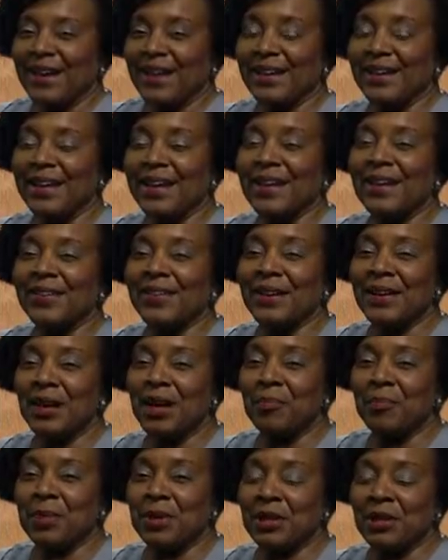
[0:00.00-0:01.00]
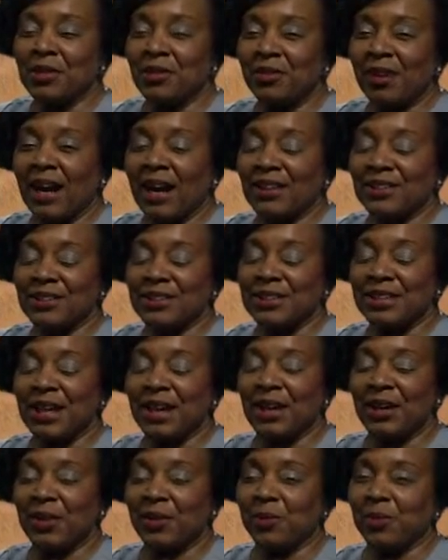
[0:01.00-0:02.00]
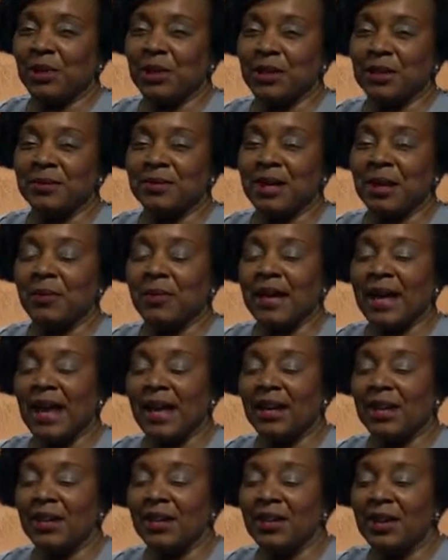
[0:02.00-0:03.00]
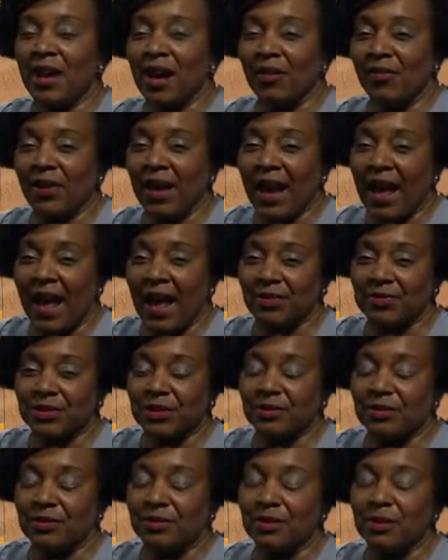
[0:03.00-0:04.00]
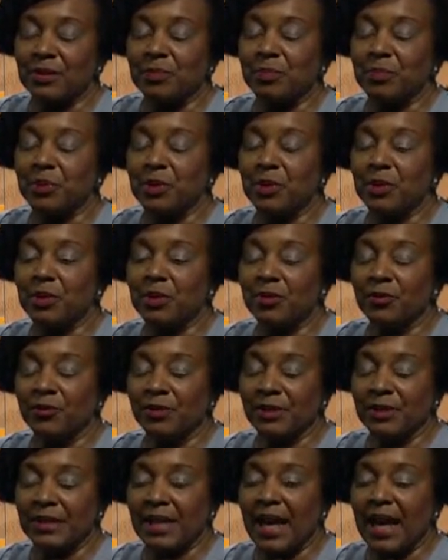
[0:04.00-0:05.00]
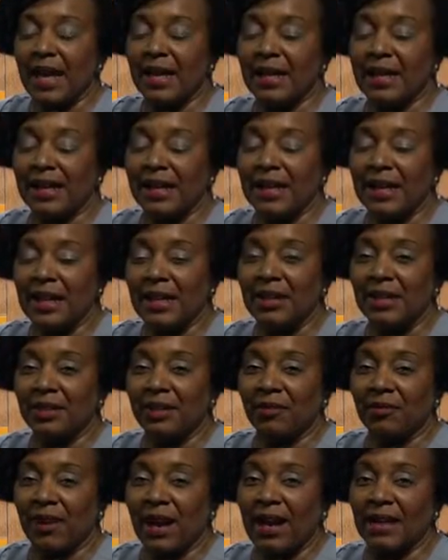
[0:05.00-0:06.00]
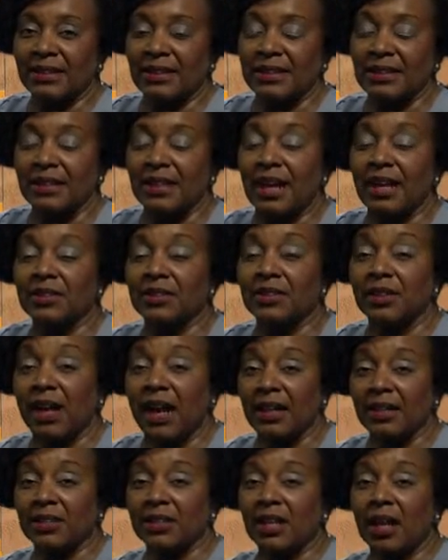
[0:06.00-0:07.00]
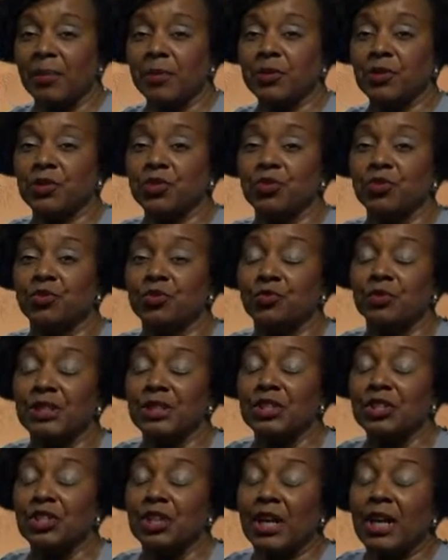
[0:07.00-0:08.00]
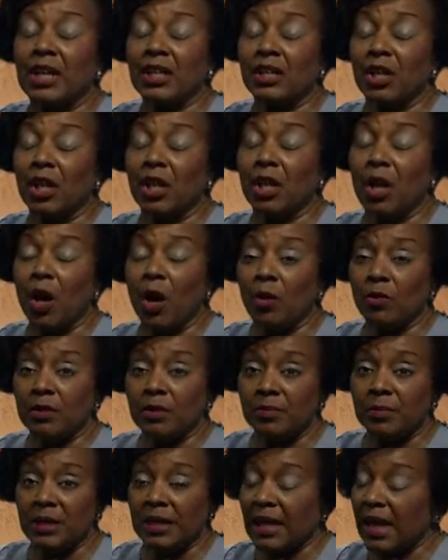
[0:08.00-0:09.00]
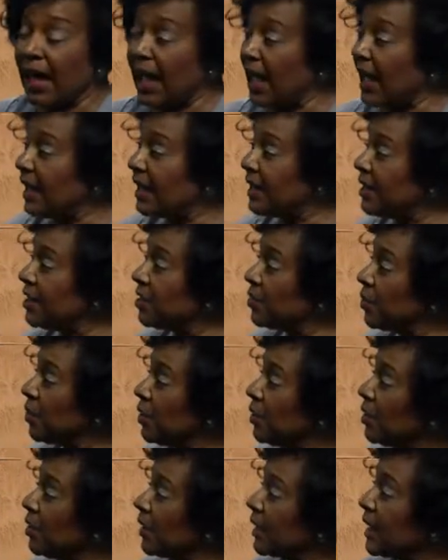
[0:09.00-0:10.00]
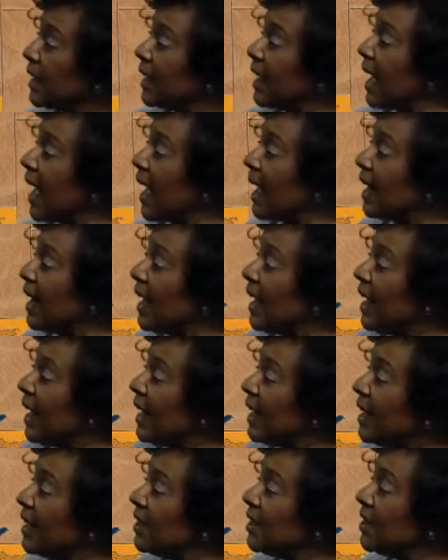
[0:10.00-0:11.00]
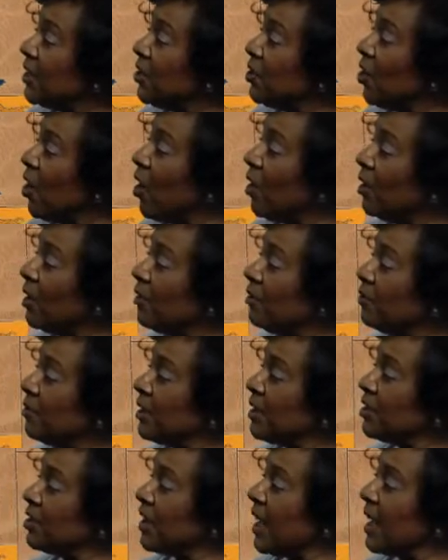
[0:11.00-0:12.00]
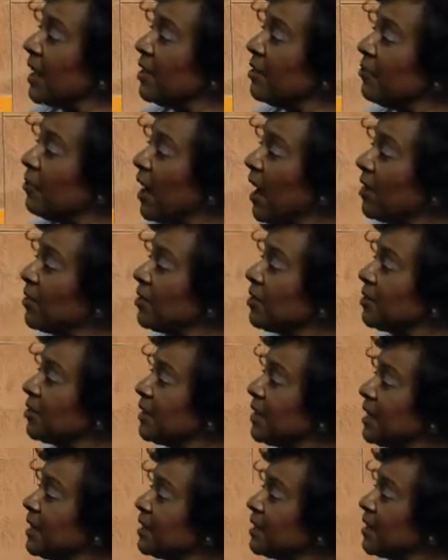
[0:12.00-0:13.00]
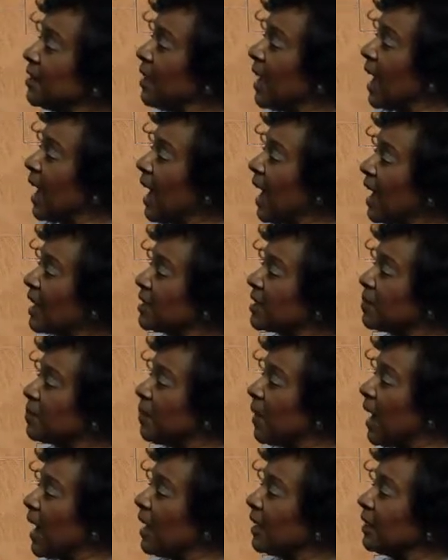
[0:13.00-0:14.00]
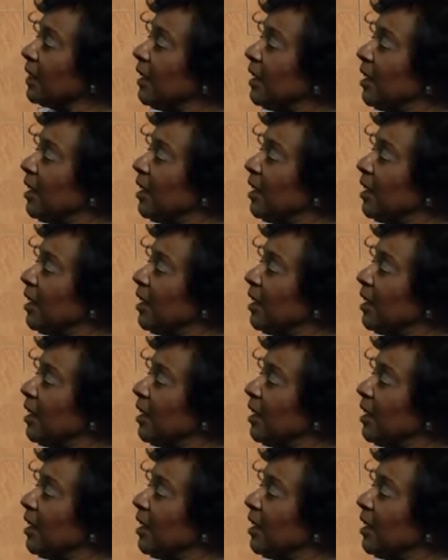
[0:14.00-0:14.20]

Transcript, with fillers: Good evening. I'm meteorologist Karen Williams, and we had another absolutely beautiful day in and around the Delta. Our temperatures reached the low to mid 80s. We're looking at Indianola reach 85 degrees in the hot spot.